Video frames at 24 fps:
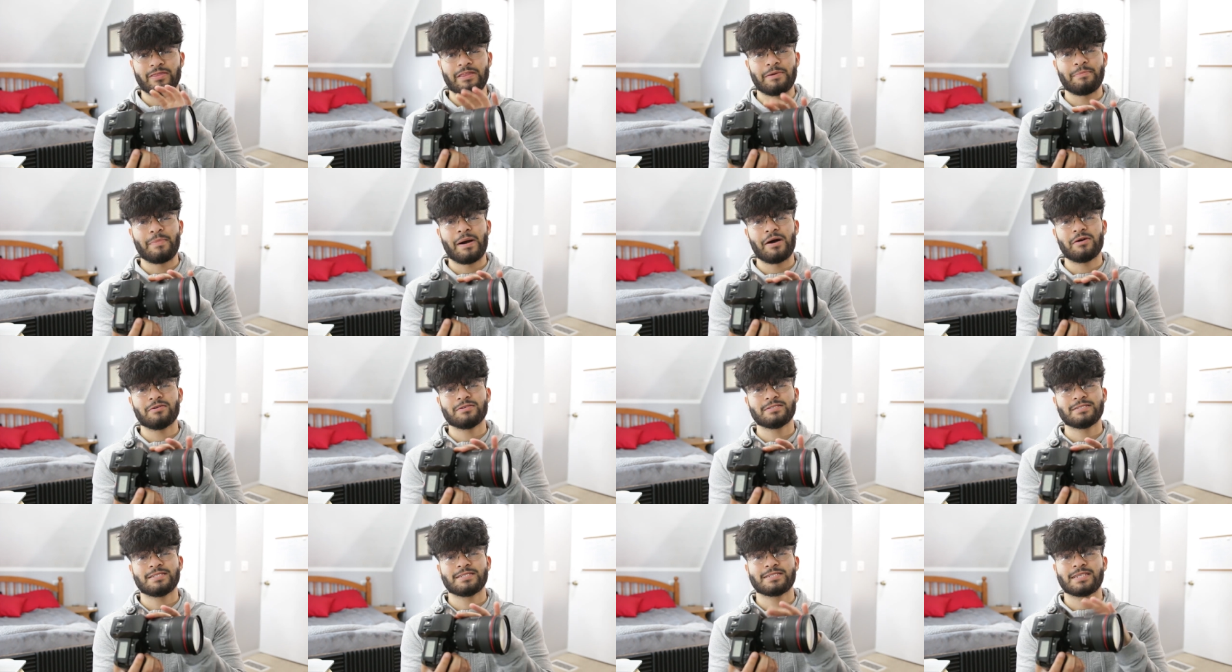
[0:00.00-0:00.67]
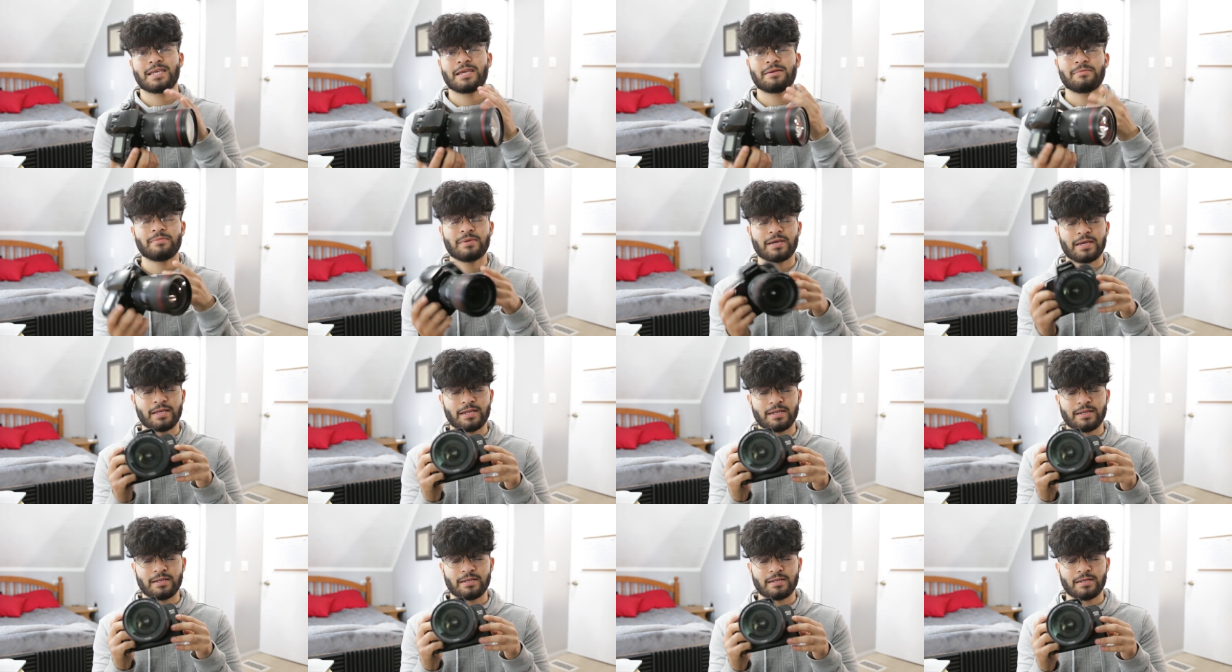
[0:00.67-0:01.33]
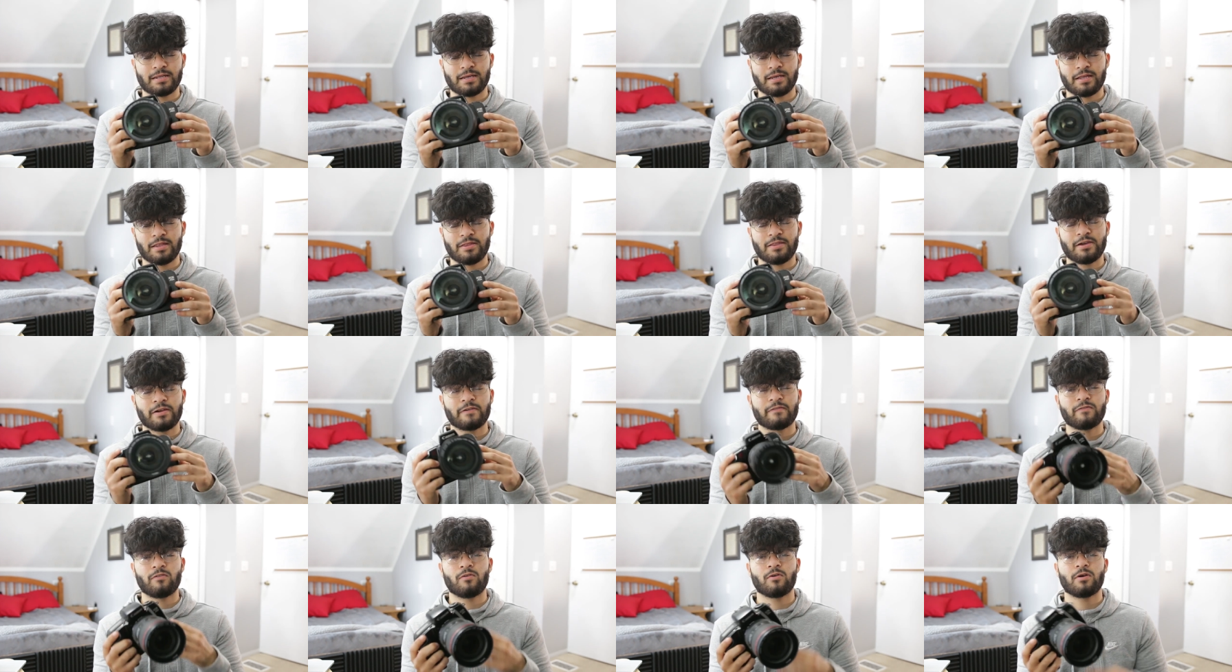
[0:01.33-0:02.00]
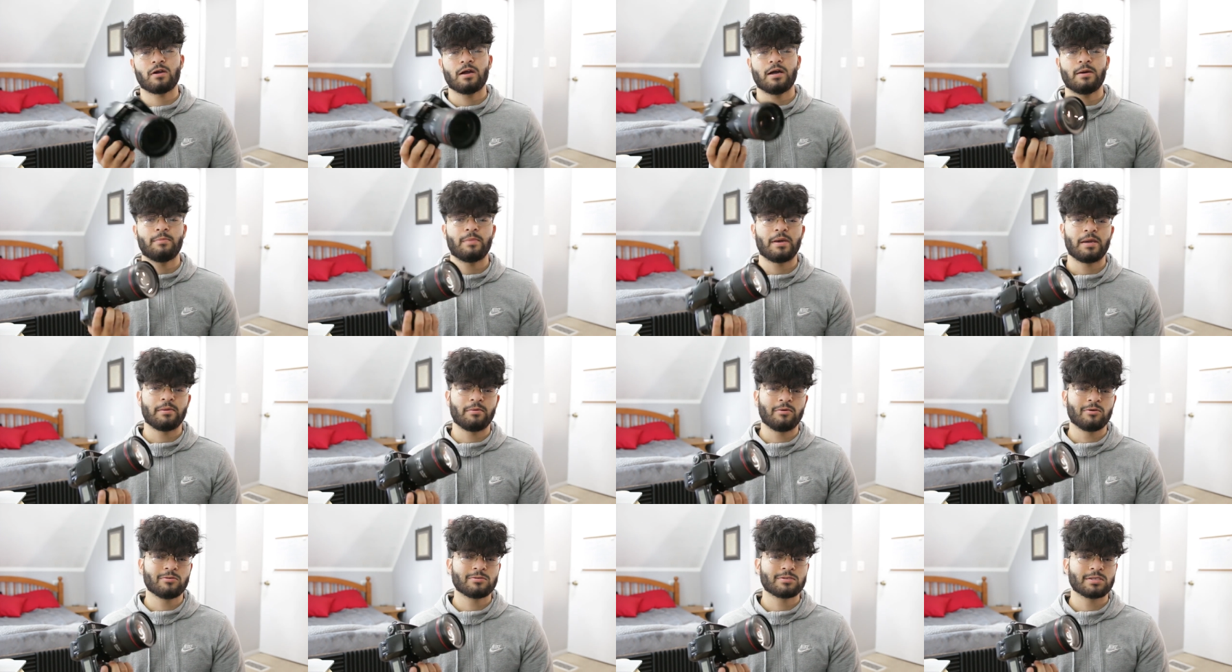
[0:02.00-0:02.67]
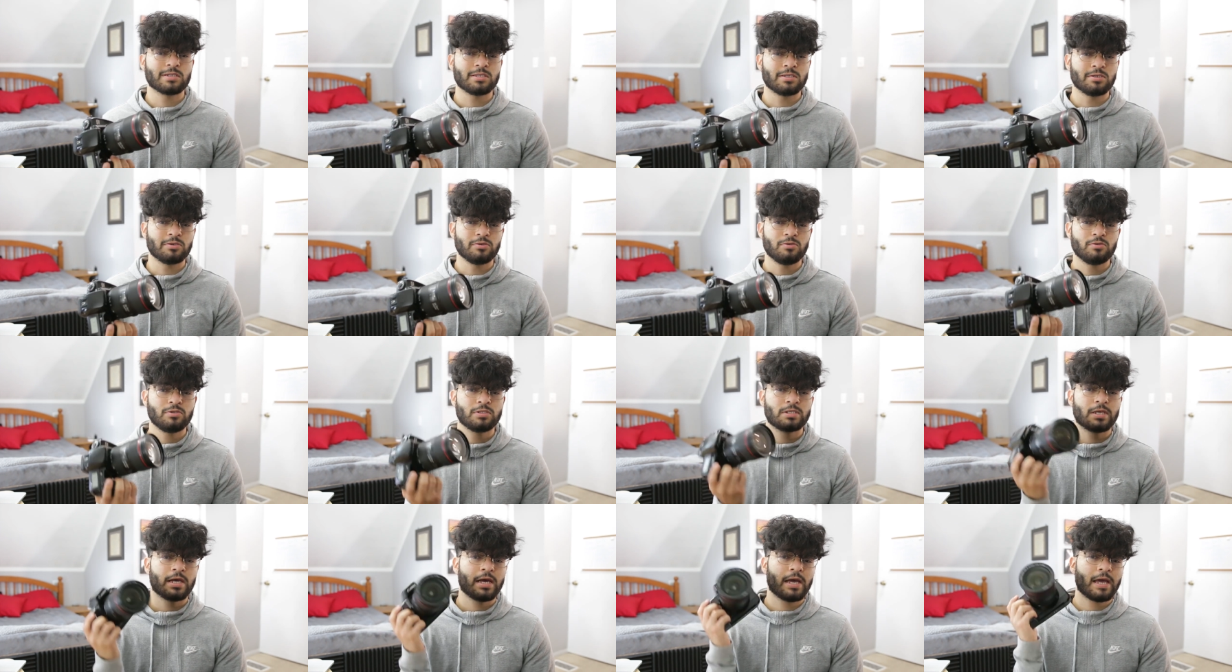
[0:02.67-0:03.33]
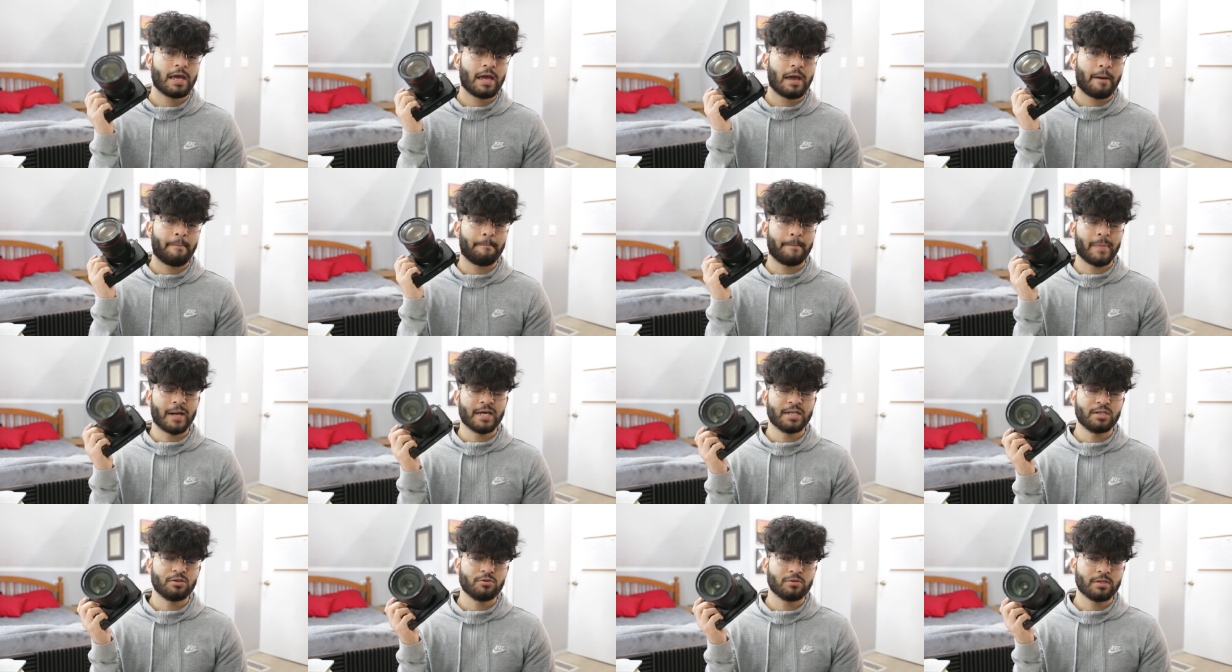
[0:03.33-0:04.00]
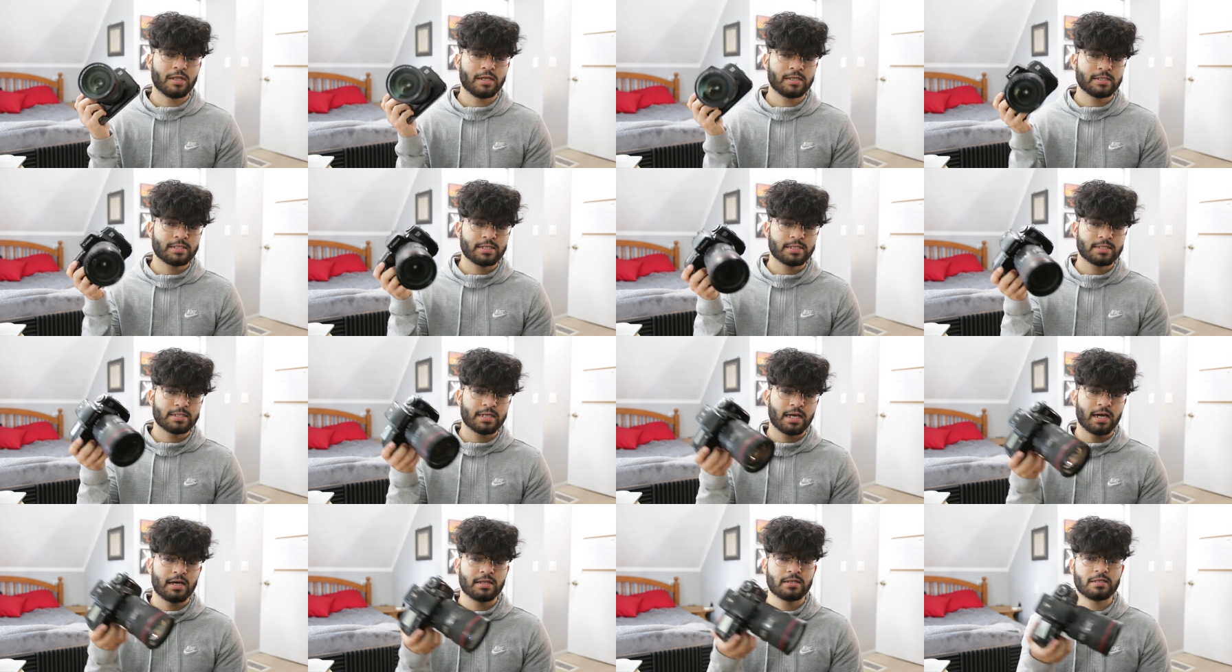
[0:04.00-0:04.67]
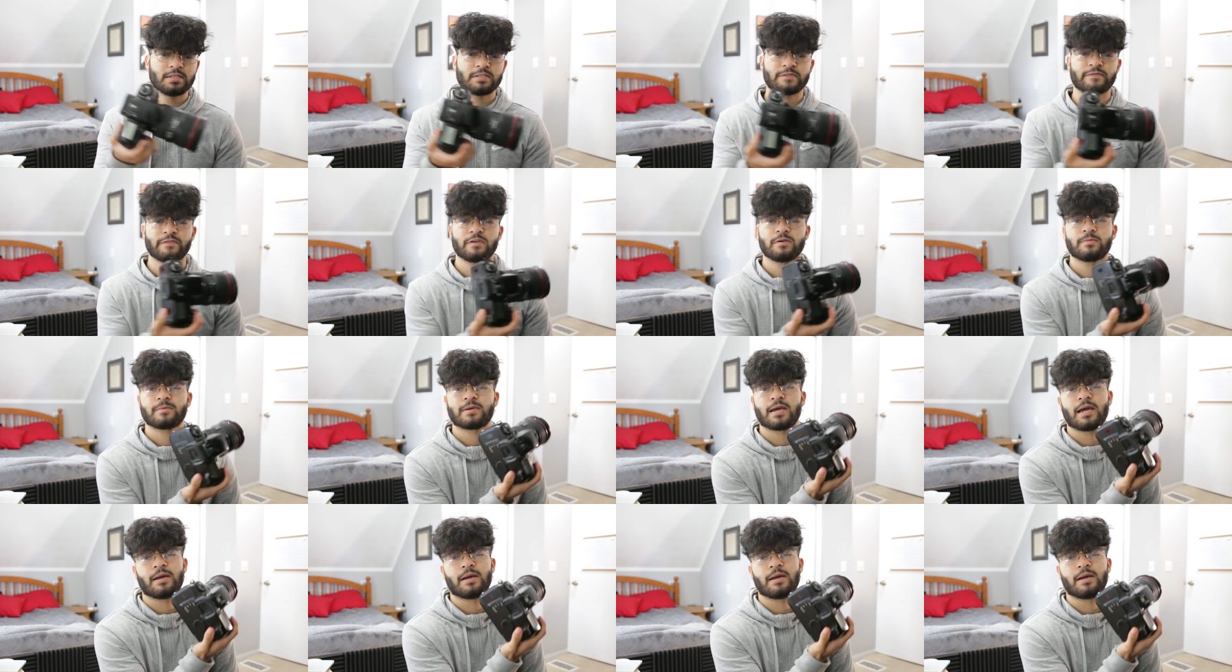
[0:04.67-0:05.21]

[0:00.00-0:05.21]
The mount is the same and Therefore, I'm able to use my new lenses on this film